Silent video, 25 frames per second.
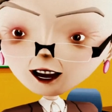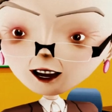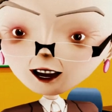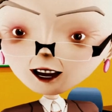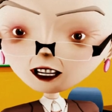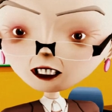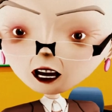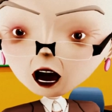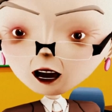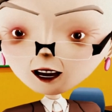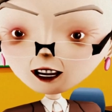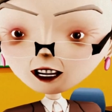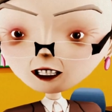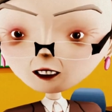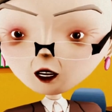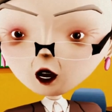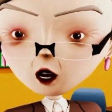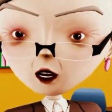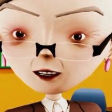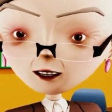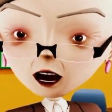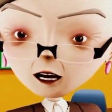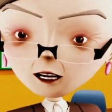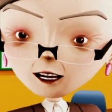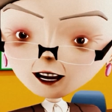It is the
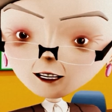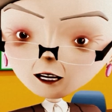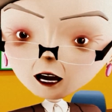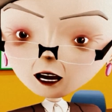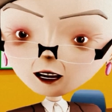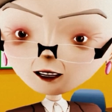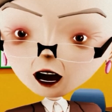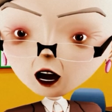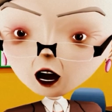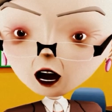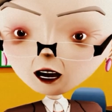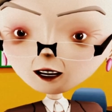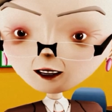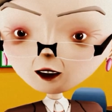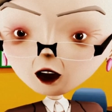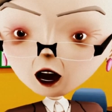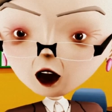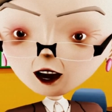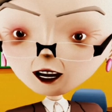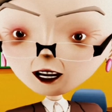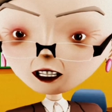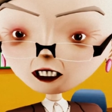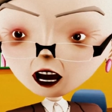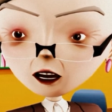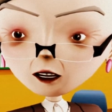desire to be better at the
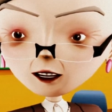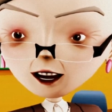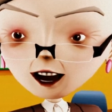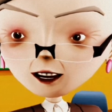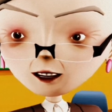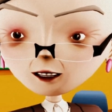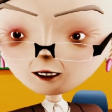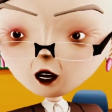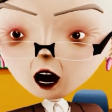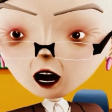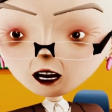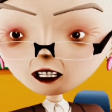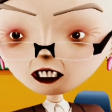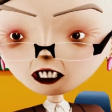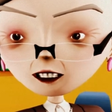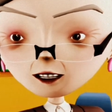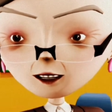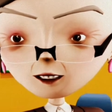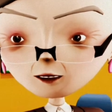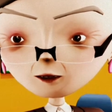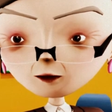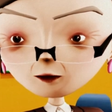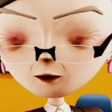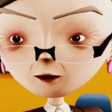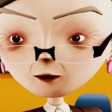things of
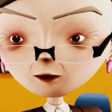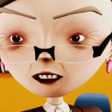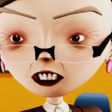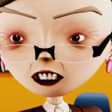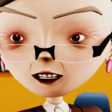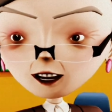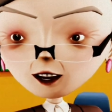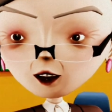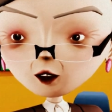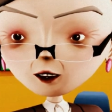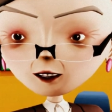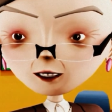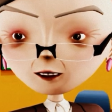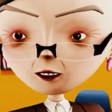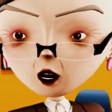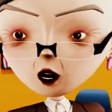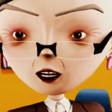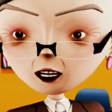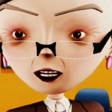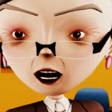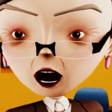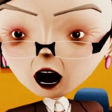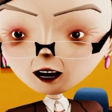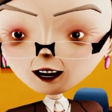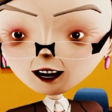interest. Students,
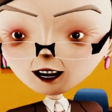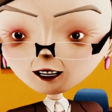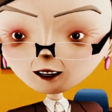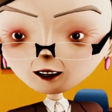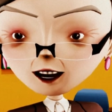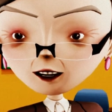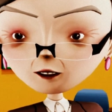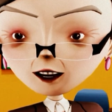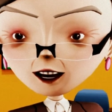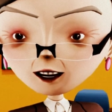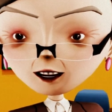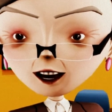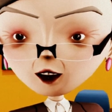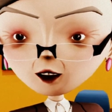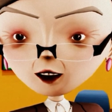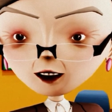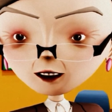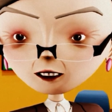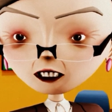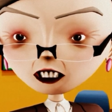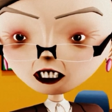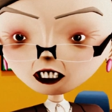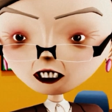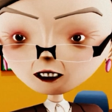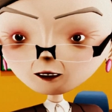like any
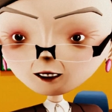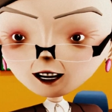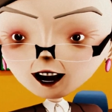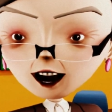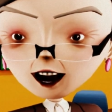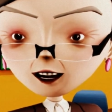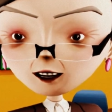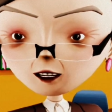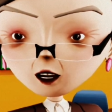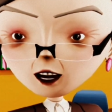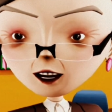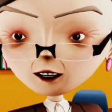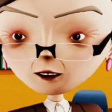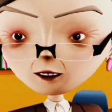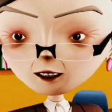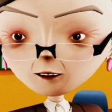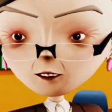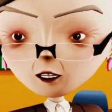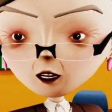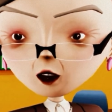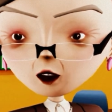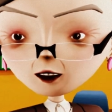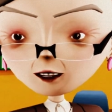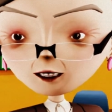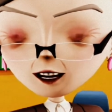individuals, are driven
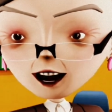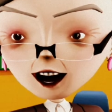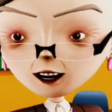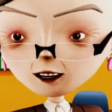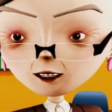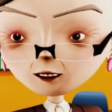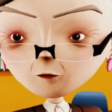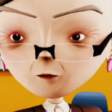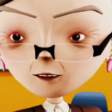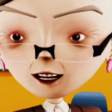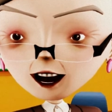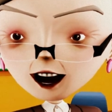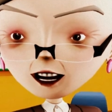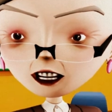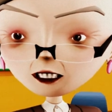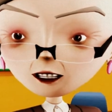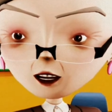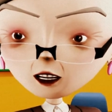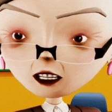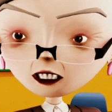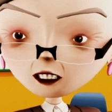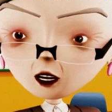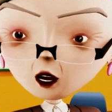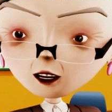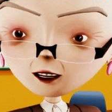by the need to
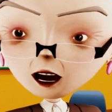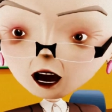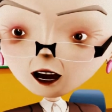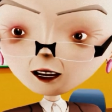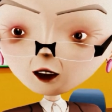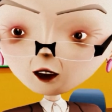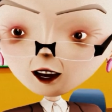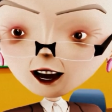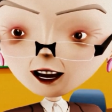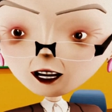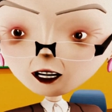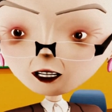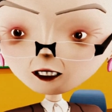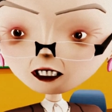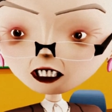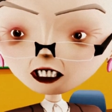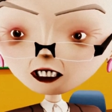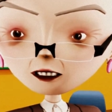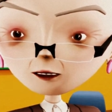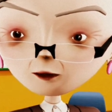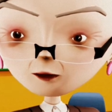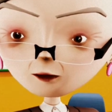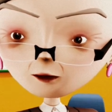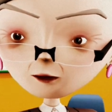master certain things.